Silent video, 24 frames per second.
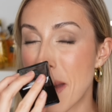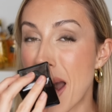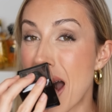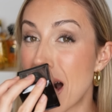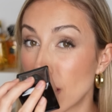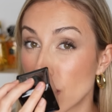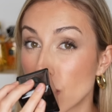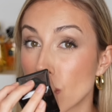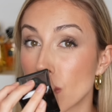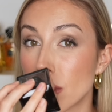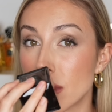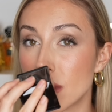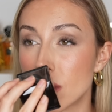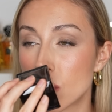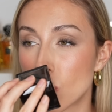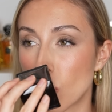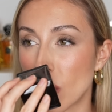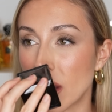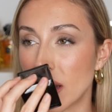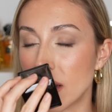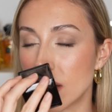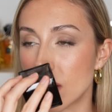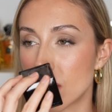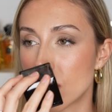powdery
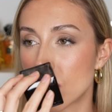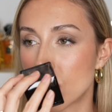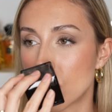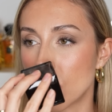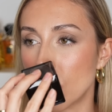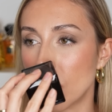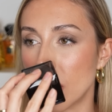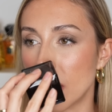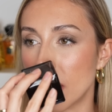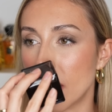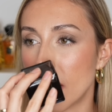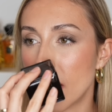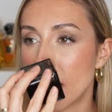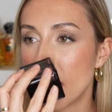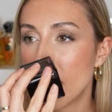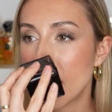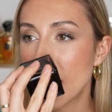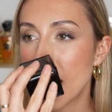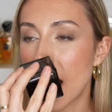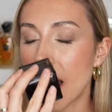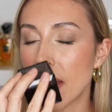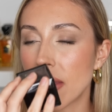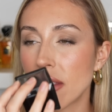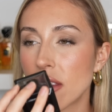sweetness to it
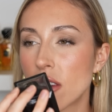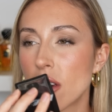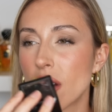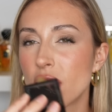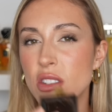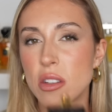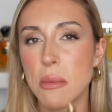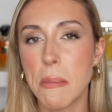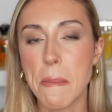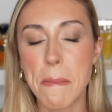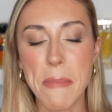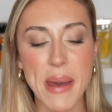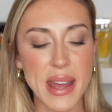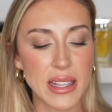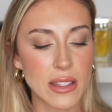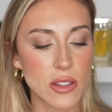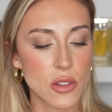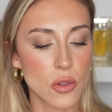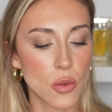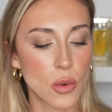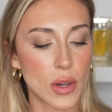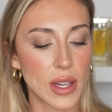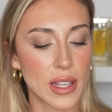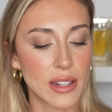I think you have some
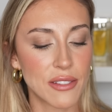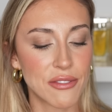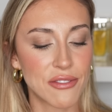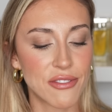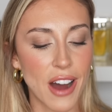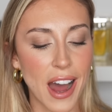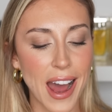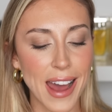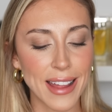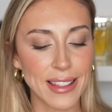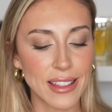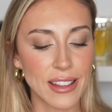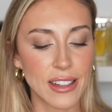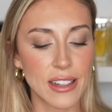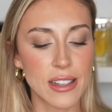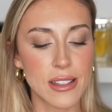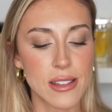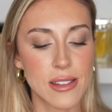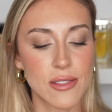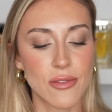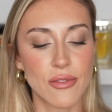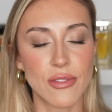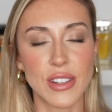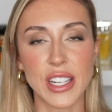benzoin,
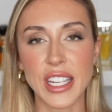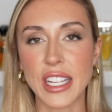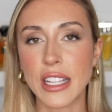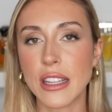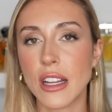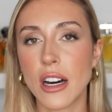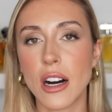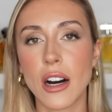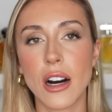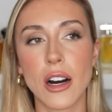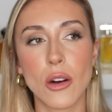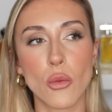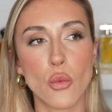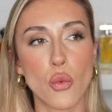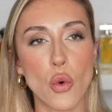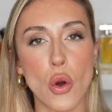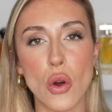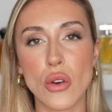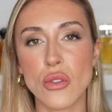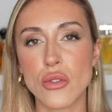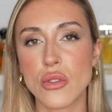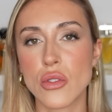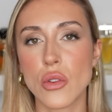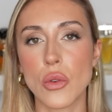violets, vanilla,
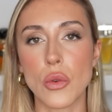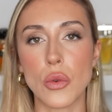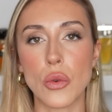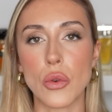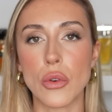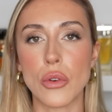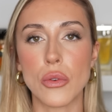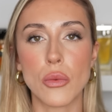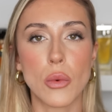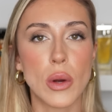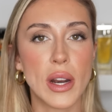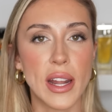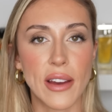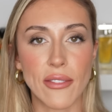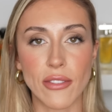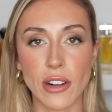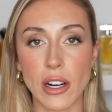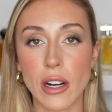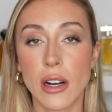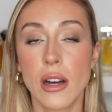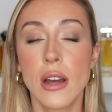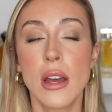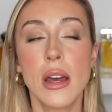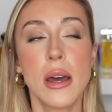rose oud,
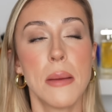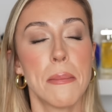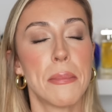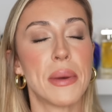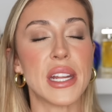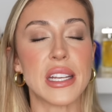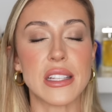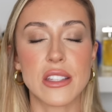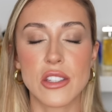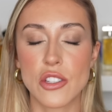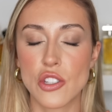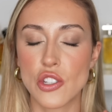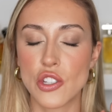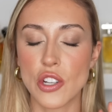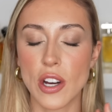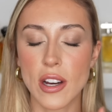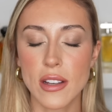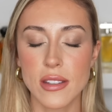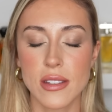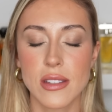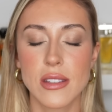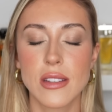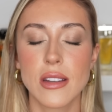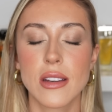whatever, but it's
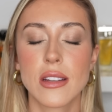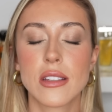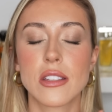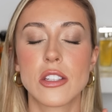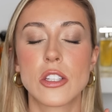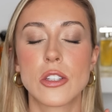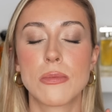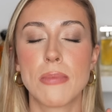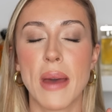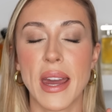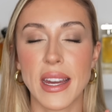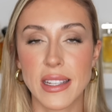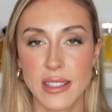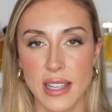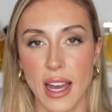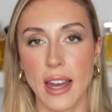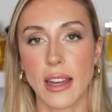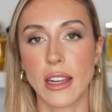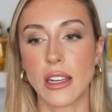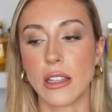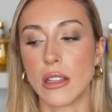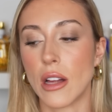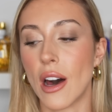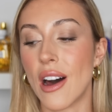just
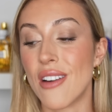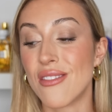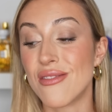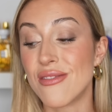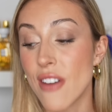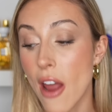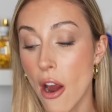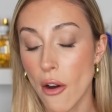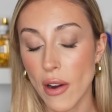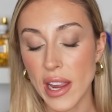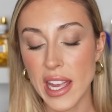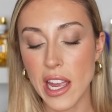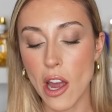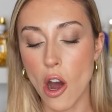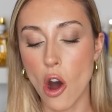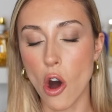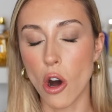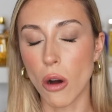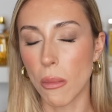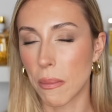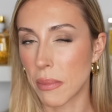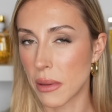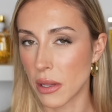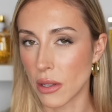spectacular. A very
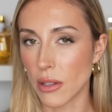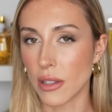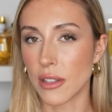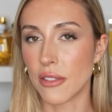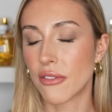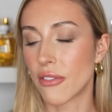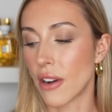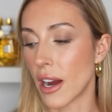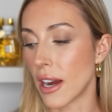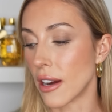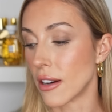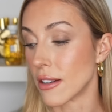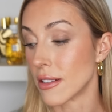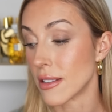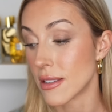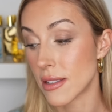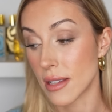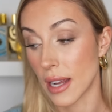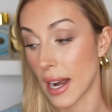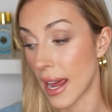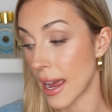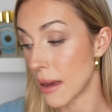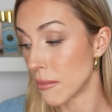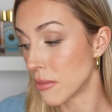opulent fragrance
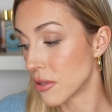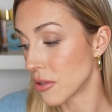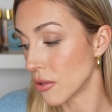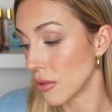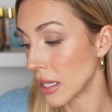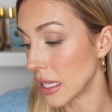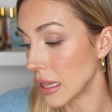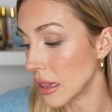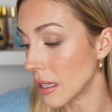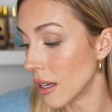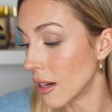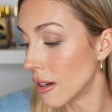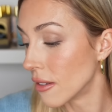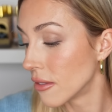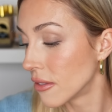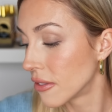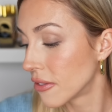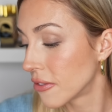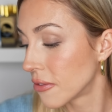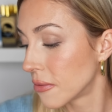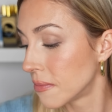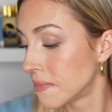that I absolutely love.